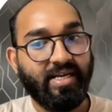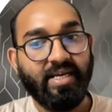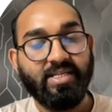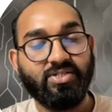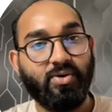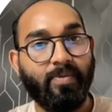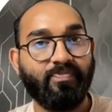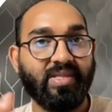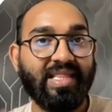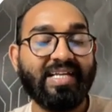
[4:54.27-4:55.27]
So
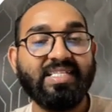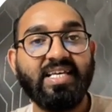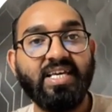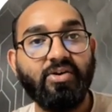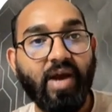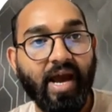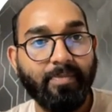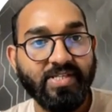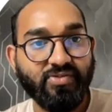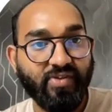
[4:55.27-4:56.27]
let's say you
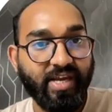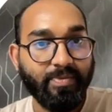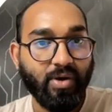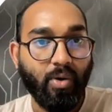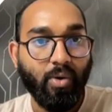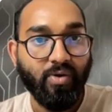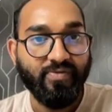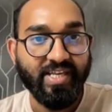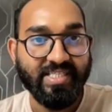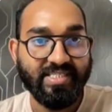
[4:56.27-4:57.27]
have scraped all
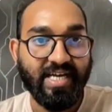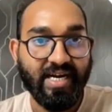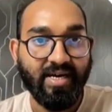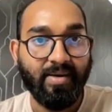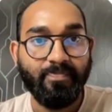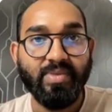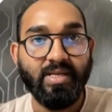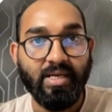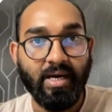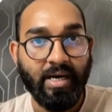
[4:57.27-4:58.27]
of this data
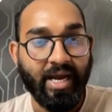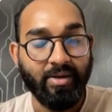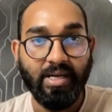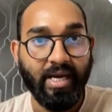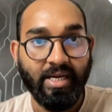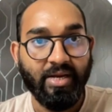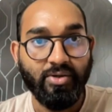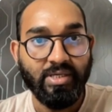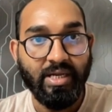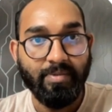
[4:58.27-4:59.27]
I
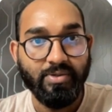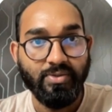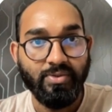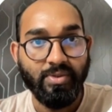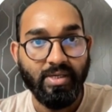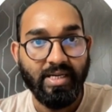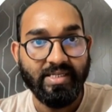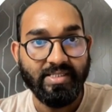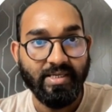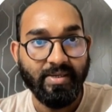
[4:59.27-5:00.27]
don't love to,
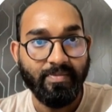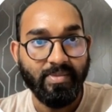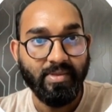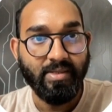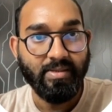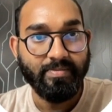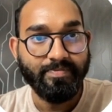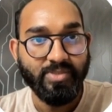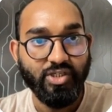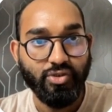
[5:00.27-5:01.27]
let's say,
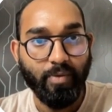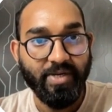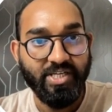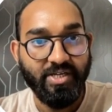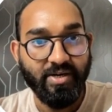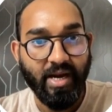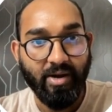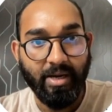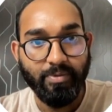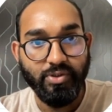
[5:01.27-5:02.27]
stop it here.
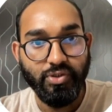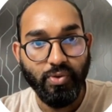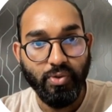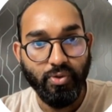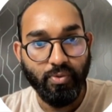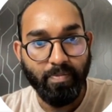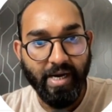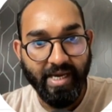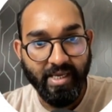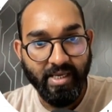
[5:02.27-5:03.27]
I'd love to show you by